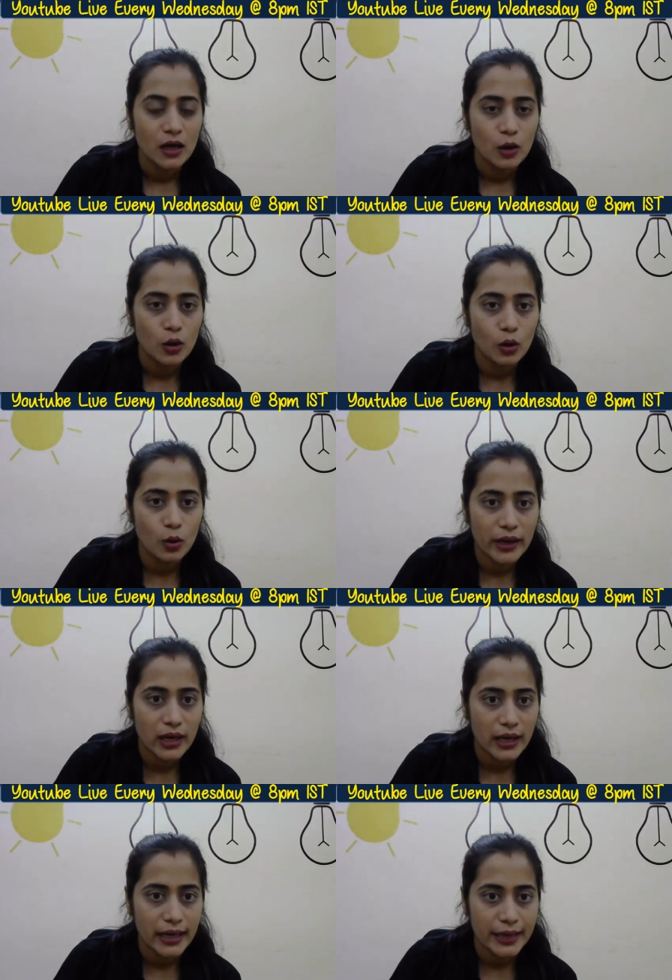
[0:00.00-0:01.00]

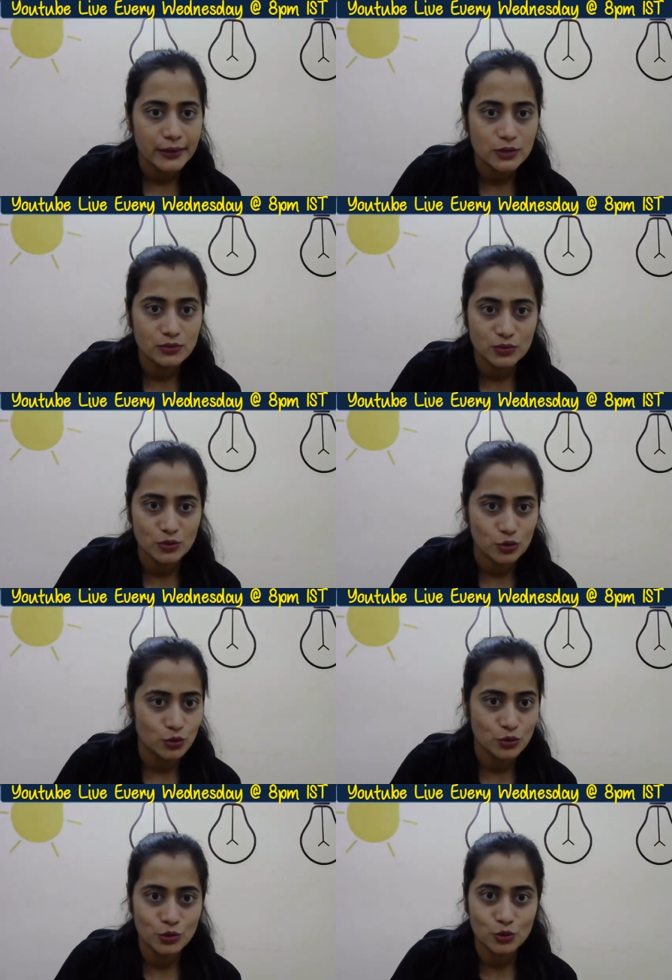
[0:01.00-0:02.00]
Okay, so
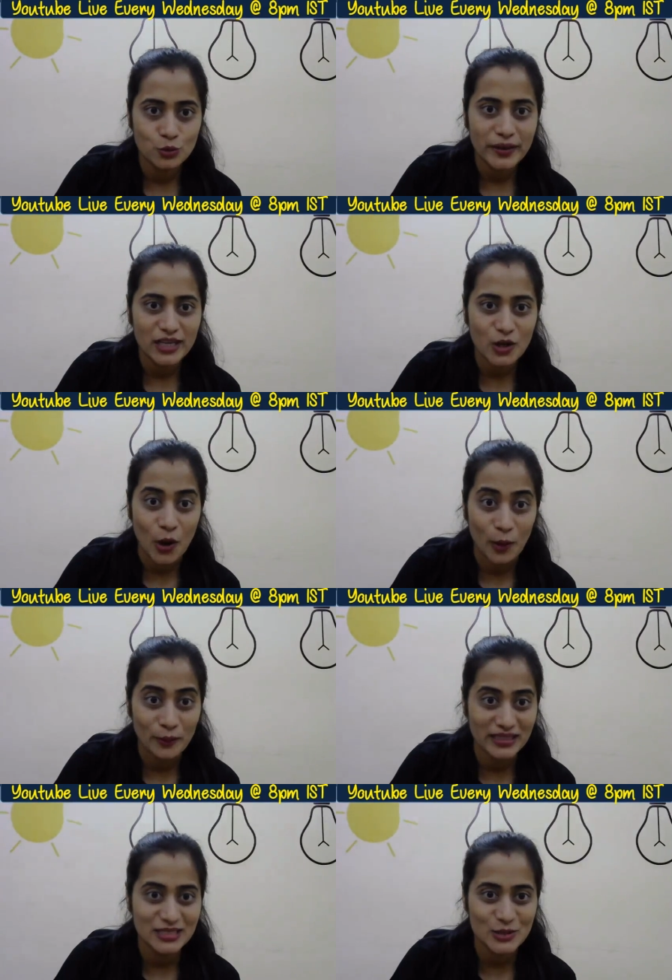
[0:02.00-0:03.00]
too many comments.